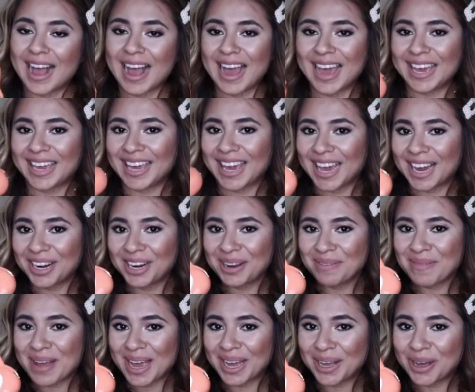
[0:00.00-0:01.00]
I carry
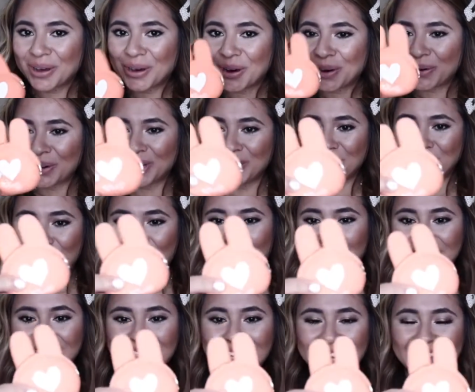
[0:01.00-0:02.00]
my coin
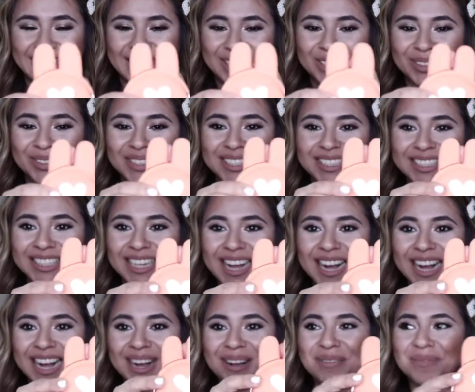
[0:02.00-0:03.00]
purse, and this was
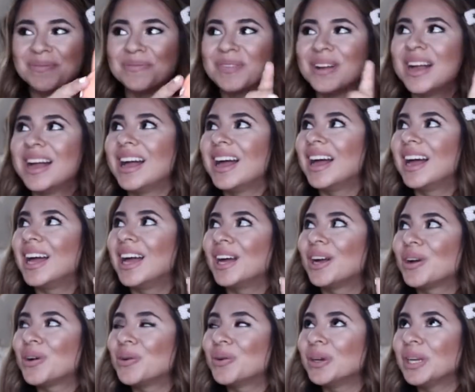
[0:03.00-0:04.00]
um,
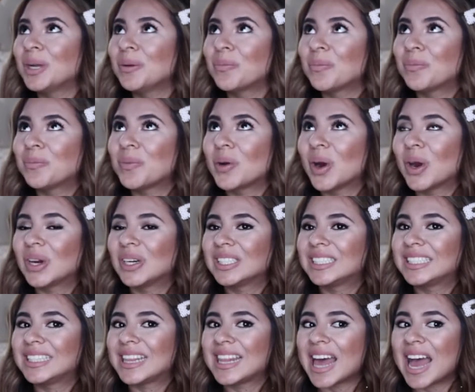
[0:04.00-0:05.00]
a coin
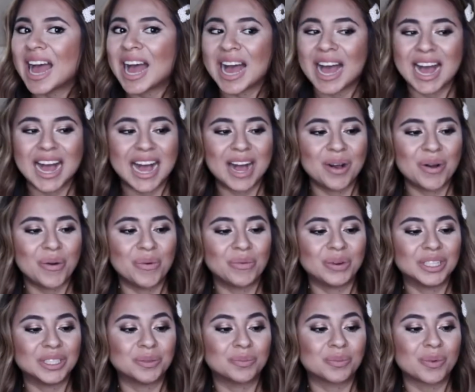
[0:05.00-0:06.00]
purse that
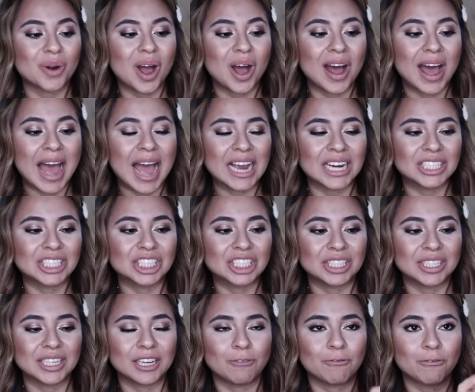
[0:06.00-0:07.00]
was brought
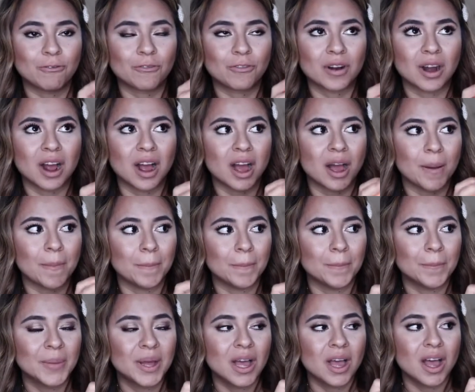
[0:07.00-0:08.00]
actually from
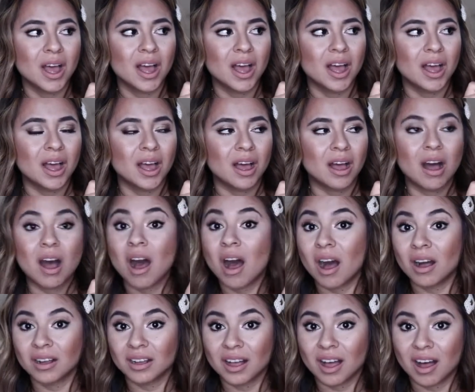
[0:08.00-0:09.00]

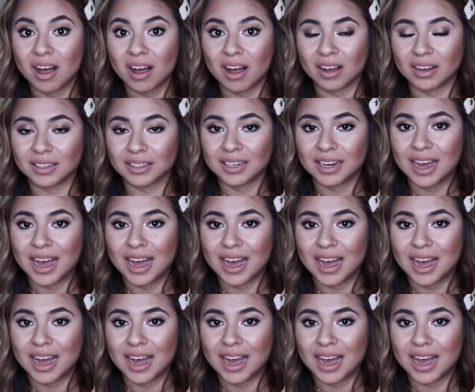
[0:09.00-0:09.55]
Hong Kong.